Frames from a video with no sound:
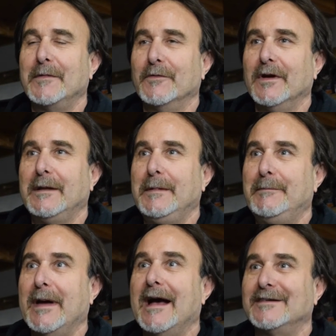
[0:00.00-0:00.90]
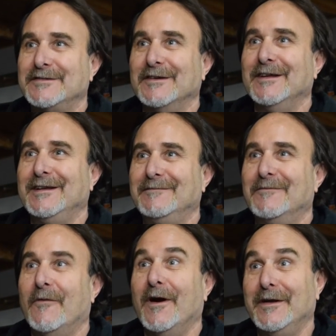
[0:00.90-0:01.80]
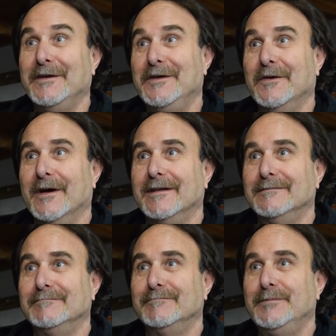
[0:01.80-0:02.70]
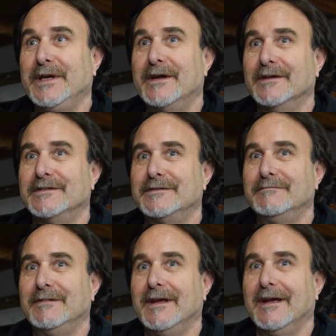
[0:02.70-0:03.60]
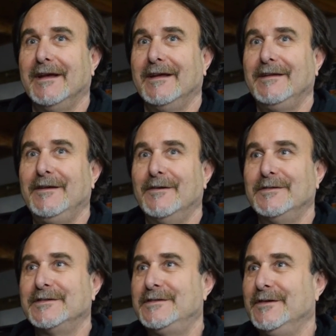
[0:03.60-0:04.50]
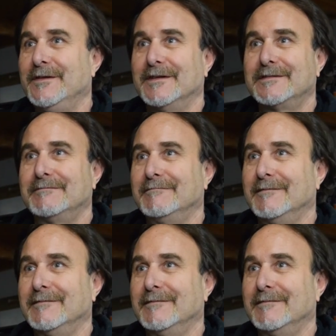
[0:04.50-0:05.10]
them to really be passionately wanting to do it because you don't just do this